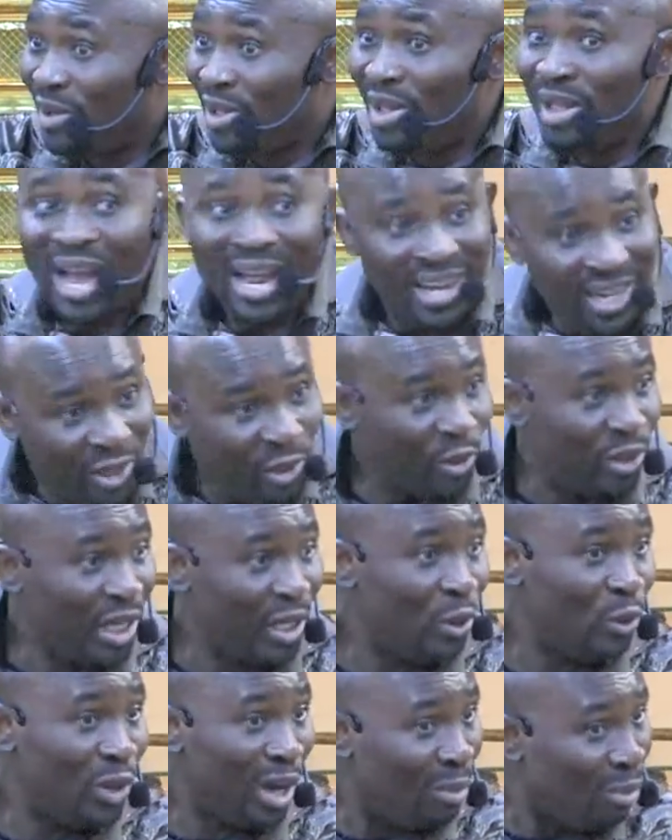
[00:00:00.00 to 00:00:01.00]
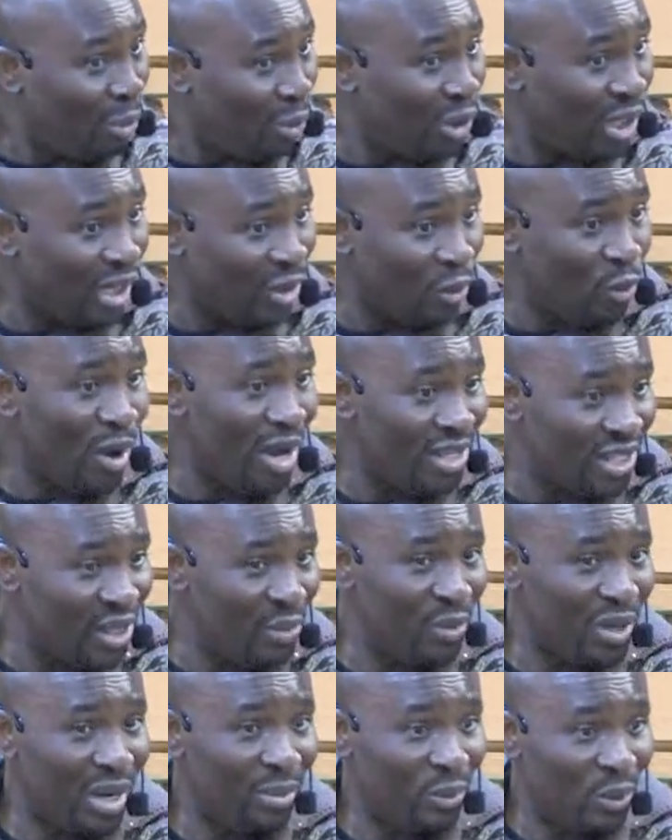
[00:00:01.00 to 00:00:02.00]
I need to take you to Abuja to go and see
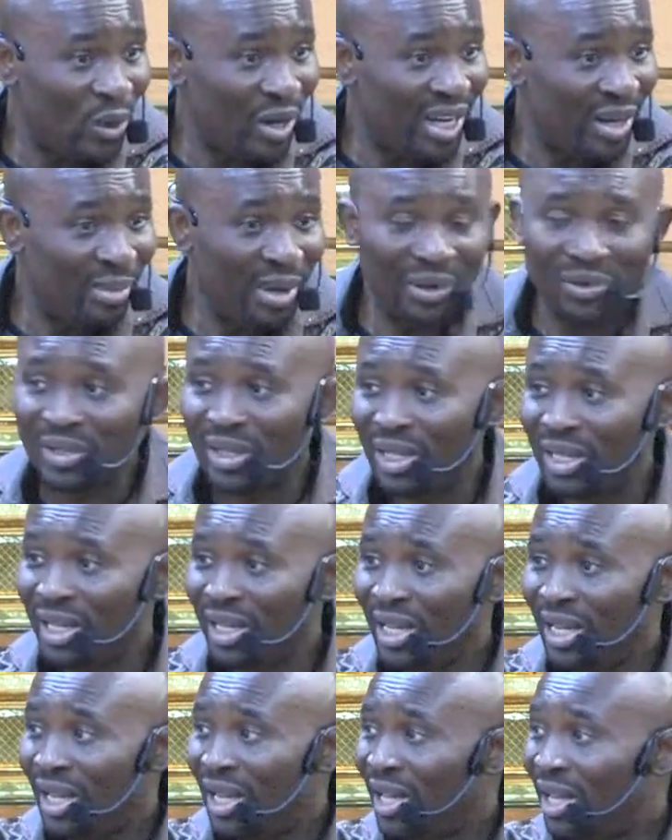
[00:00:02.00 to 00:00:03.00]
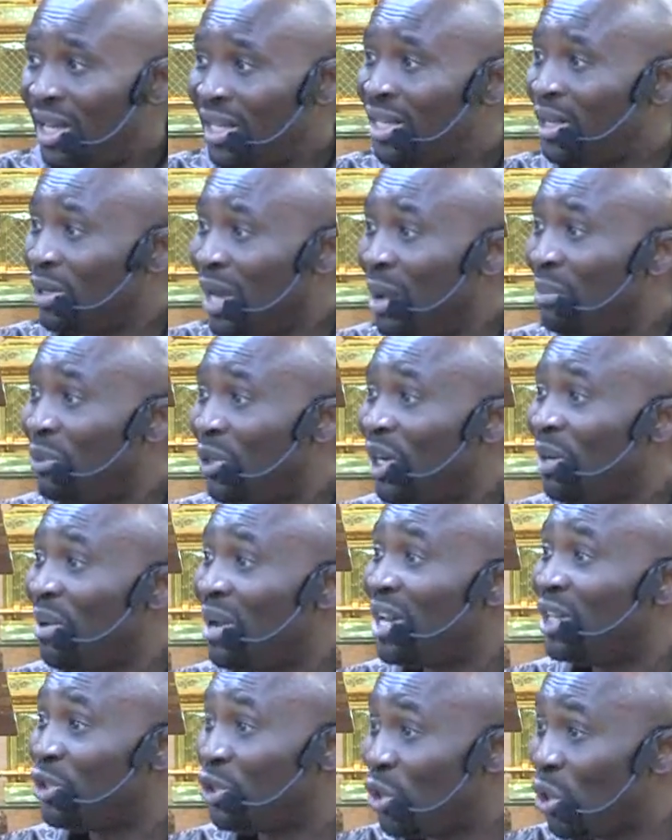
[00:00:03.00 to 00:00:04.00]
what I'm talking about. I'm talking about
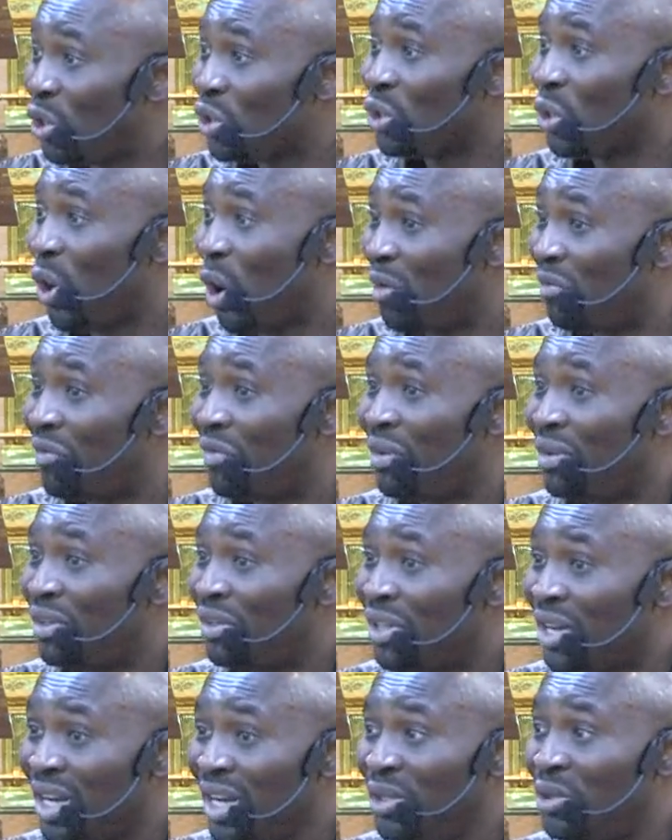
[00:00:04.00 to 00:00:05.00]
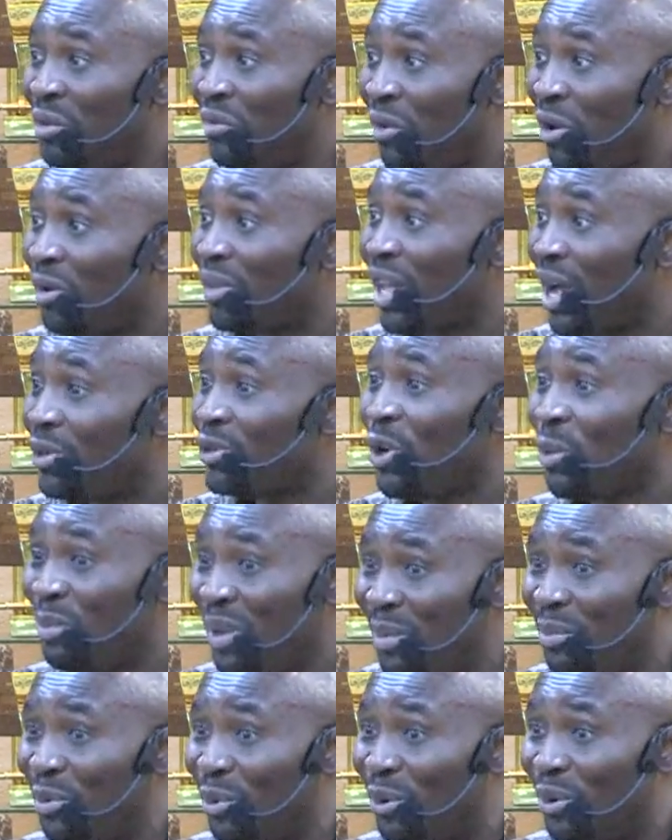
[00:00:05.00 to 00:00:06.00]
a church of three to 4,000
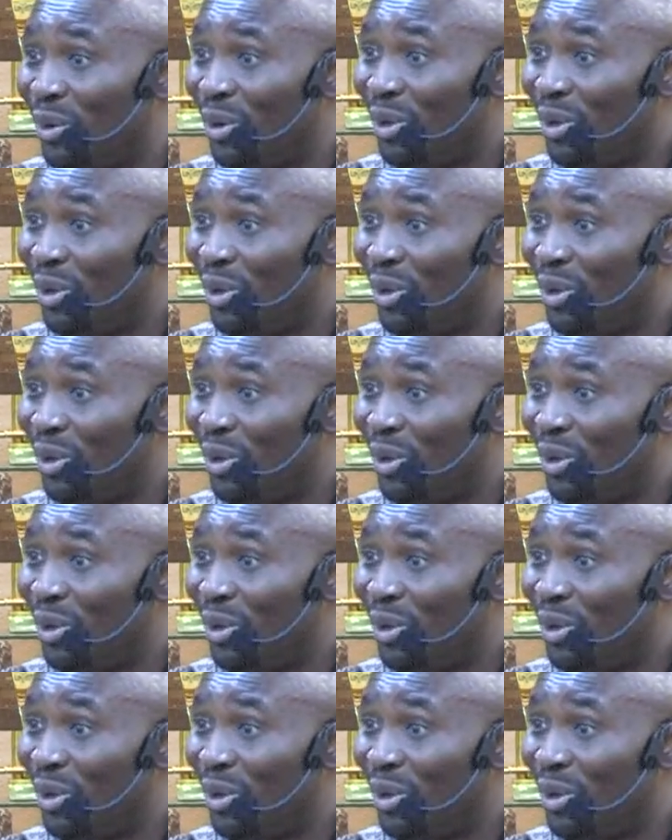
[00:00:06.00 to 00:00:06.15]
people.